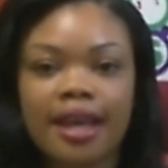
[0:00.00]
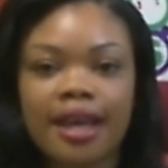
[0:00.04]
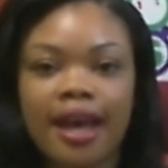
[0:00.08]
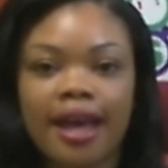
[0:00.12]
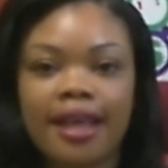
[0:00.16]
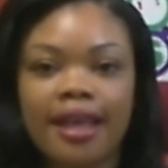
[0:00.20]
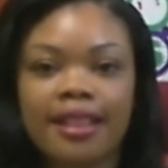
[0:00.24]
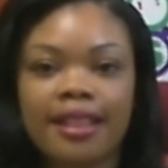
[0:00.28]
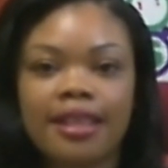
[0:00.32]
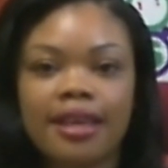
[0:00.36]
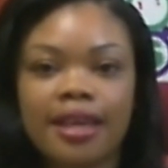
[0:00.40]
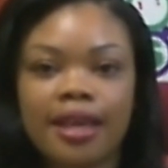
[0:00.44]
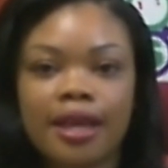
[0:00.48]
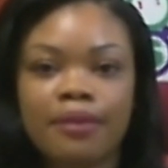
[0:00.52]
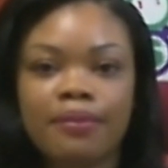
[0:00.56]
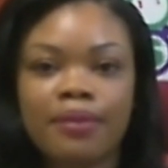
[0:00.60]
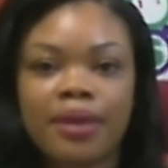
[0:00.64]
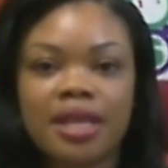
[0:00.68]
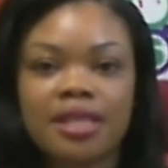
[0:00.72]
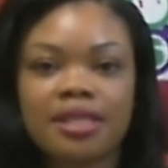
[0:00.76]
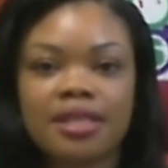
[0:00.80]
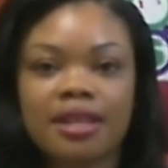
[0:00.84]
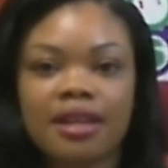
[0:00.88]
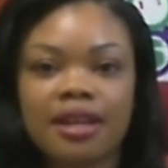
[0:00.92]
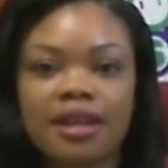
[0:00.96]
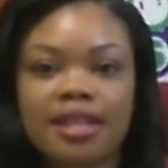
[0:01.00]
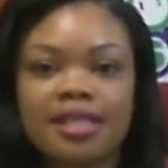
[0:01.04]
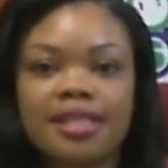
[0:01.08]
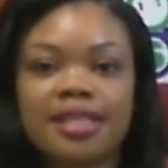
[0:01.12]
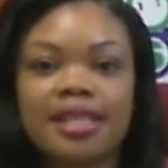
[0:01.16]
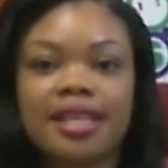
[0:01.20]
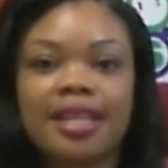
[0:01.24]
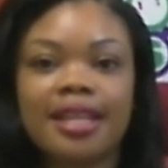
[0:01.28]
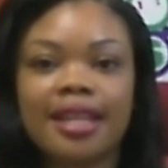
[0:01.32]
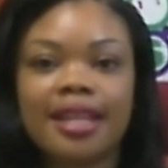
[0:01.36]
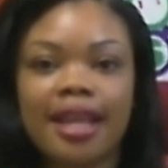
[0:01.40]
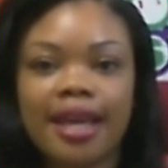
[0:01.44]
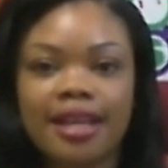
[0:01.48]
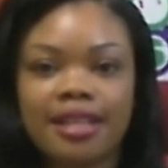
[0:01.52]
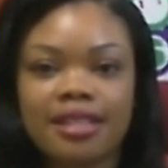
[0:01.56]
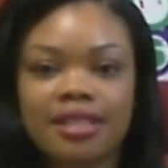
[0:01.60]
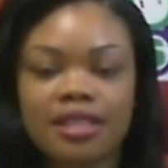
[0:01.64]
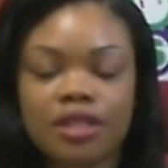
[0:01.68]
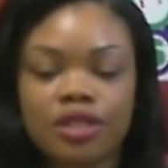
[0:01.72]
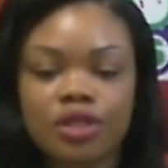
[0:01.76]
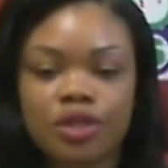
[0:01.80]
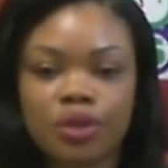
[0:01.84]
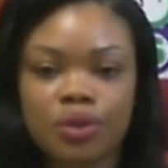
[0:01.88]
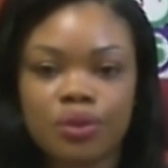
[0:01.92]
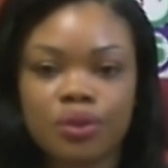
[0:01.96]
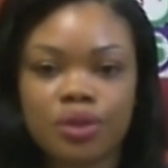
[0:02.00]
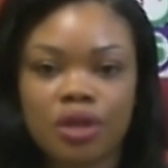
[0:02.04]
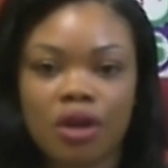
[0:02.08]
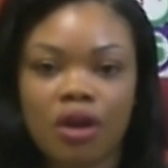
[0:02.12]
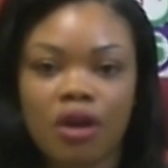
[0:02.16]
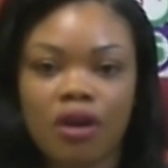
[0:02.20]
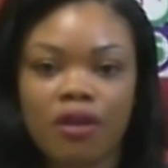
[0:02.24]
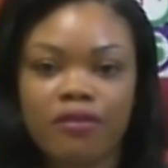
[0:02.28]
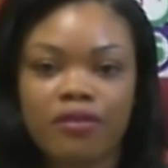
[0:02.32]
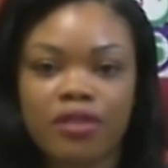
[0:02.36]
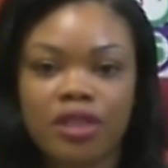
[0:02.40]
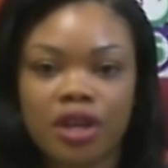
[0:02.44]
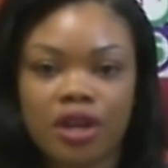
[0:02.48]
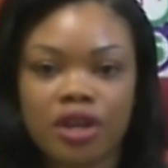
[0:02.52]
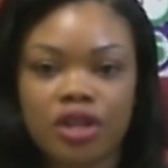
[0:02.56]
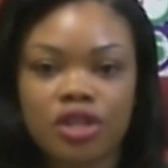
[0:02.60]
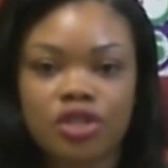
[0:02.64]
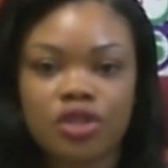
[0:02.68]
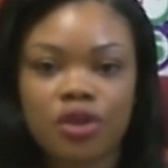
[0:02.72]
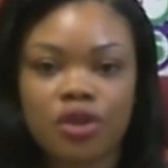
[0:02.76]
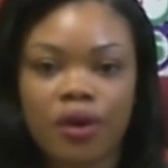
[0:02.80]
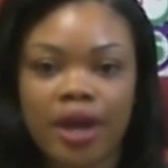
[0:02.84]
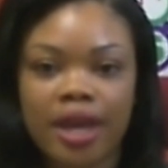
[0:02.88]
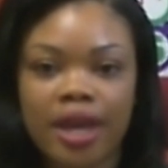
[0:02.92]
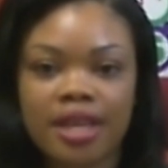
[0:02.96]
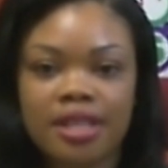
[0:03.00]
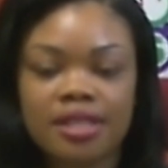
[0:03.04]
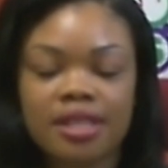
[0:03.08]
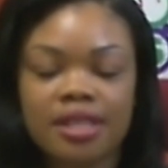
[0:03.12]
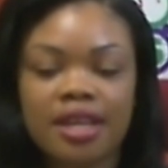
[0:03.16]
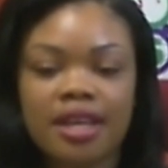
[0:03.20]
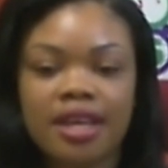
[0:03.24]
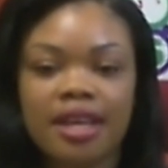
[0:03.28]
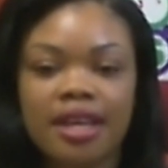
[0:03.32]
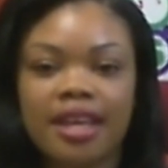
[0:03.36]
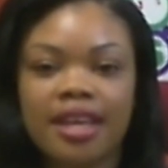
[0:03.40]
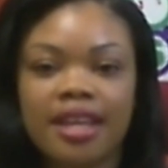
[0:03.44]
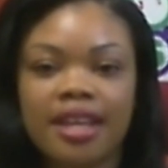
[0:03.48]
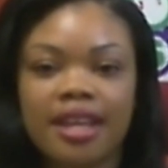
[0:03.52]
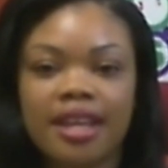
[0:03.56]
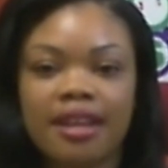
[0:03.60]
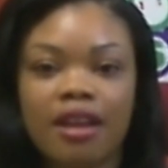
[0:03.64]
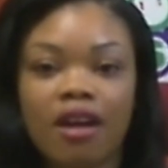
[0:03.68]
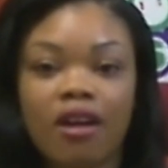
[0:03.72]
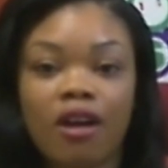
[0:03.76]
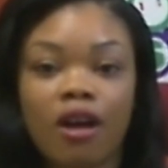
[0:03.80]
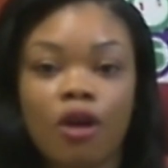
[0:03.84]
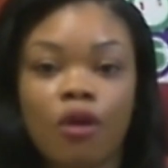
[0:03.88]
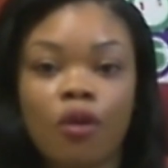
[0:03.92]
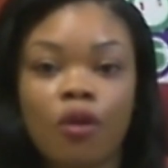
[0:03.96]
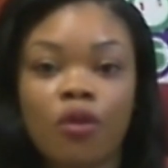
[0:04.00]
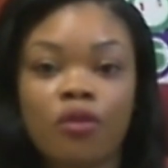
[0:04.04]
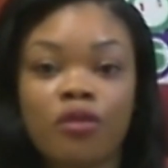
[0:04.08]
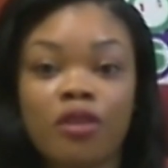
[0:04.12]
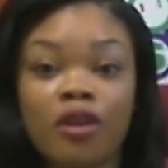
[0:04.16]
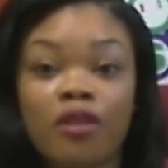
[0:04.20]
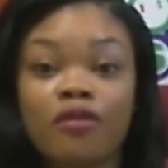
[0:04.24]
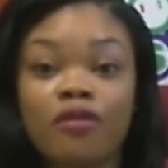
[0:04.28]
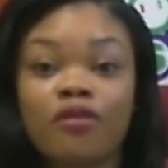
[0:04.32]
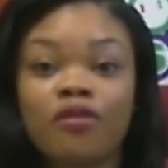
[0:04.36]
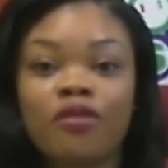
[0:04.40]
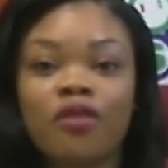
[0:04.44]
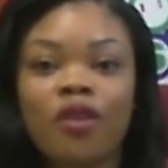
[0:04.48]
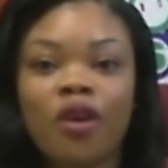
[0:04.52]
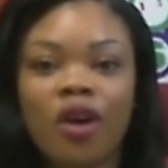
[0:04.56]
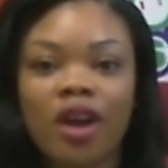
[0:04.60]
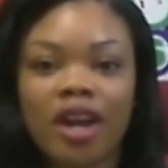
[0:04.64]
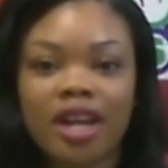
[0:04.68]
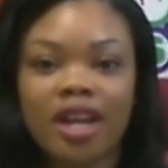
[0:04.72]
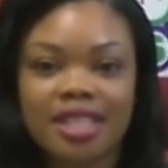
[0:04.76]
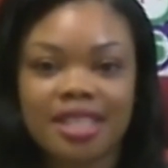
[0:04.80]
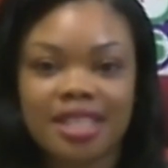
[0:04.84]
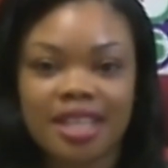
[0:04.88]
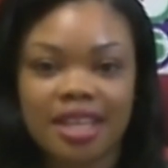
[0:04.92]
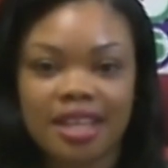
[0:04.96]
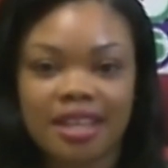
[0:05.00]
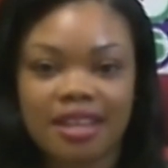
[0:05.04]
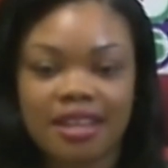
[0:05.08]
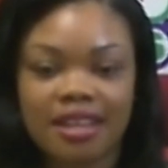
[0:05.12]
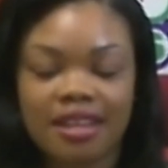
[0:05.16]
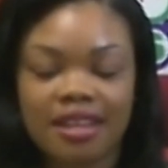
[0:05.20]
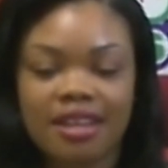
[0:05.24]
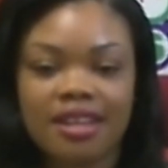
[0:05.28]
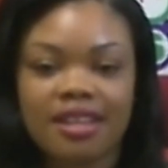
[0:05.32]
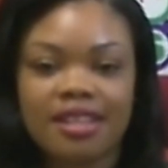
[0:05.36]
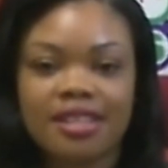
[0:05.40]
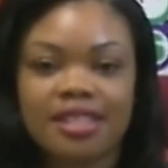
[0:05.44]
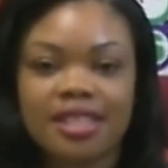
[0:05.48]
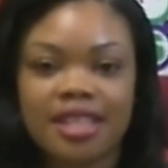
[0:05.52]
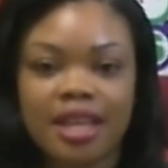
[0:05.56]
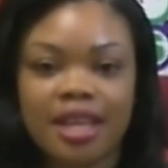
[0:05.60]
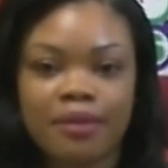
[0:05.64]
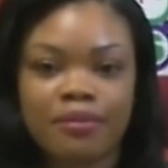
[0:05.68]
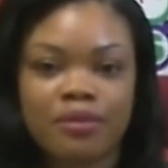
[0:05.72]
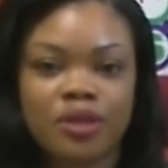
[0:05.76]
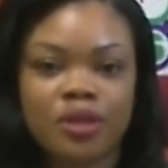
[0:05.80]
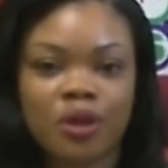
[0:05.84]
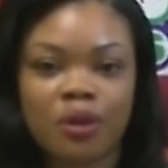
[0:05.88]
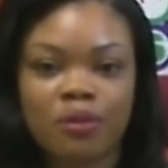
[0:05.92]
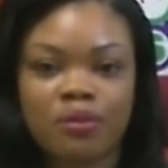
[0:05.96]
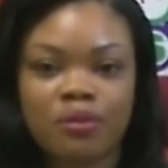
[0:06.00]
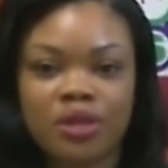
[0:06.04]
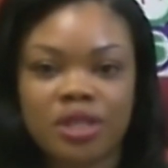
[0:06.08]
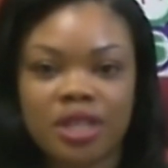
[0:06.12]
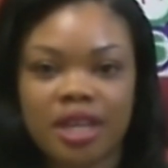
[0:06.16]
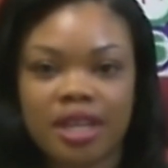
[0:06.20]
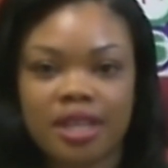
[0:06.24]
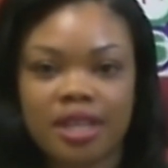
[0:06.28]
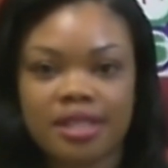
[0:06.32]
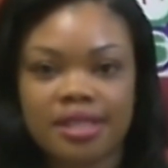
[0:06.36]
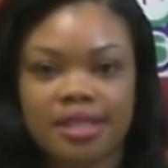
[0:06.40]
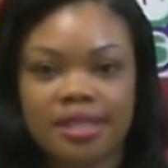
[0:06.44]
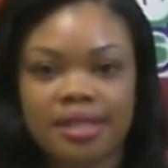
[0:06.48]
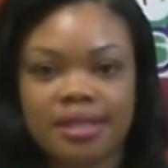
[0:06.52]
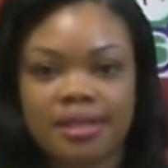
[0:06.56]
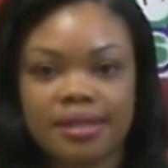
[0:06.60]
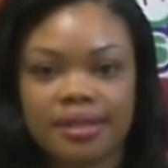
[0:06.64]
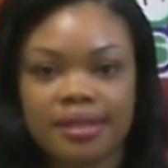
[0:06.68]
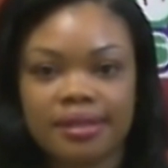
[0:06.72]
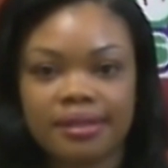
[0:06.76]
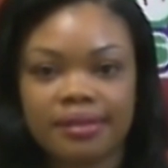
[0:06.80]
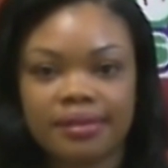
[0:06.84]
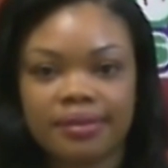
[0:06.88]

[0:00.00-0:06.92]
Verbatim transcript: and they can basically select a tutor of their choice in over 40 STEM subjects.